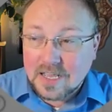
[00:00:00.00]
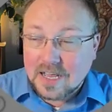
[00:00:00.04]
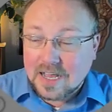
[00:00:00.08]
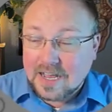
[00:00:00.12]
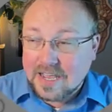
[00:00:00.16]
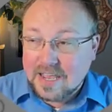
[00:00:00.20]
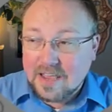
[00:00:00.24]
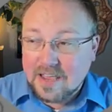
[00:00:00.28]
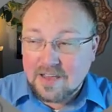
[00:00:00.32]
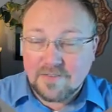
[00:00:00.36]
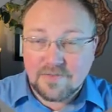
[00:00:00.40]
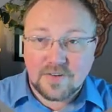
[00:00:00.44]

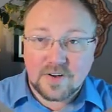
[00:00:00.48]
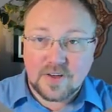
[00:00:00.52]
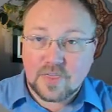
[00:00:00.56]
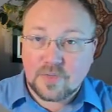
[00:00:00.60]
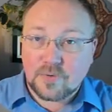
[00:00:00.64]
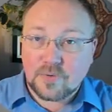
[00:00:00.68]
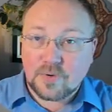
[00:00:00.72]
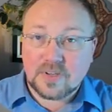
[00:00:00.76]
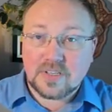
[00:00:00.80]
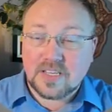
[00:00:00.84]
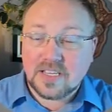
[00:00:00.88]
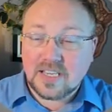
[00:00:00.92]
I have
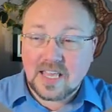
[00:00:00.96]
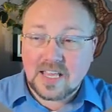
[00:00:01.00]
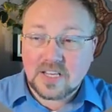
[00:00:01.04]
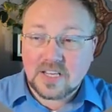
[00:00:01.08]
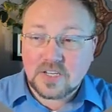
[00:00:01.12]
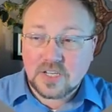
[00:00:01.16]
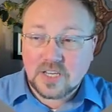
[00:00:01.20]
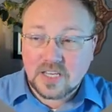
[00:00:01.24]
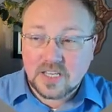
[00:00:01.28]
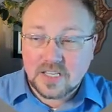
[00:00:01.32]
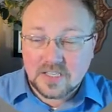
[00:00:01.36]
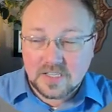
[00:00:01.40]
3
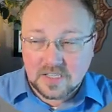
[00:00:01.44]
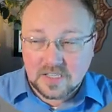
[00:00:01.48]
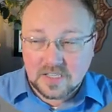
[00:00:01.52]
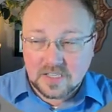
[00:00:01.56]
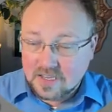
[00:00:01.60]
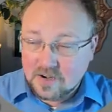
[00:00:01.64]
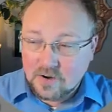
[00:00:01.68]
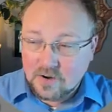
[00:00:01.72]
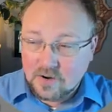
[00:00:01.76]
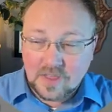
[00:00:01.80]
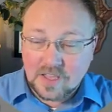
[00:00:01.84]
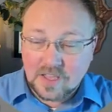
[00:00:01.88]
teenage kids, and
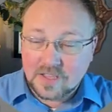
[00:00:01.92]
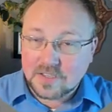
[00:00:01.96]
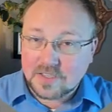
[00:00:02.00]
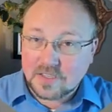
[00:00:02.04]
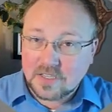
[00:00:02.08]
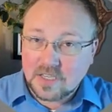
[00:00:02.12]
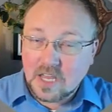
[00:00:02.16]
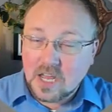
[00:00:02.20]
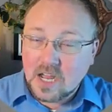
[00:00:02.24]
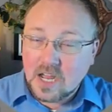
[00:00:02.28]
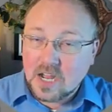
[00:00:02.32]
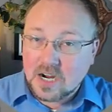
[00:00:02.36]
I know that's
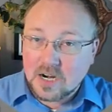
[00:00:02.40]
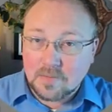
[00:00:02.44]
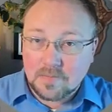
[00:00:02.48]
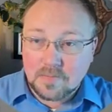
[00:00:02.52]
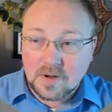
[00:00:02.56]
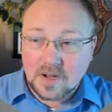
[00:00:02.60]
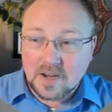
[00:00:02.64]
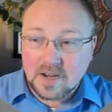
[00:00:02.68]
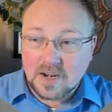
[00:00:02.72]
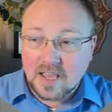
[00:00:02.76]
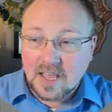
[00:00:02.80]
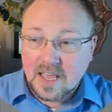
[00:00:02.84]
young,
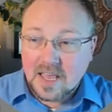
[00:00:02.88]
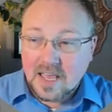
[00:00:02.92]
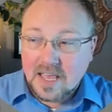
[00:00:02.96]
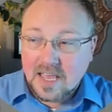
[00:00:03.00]
but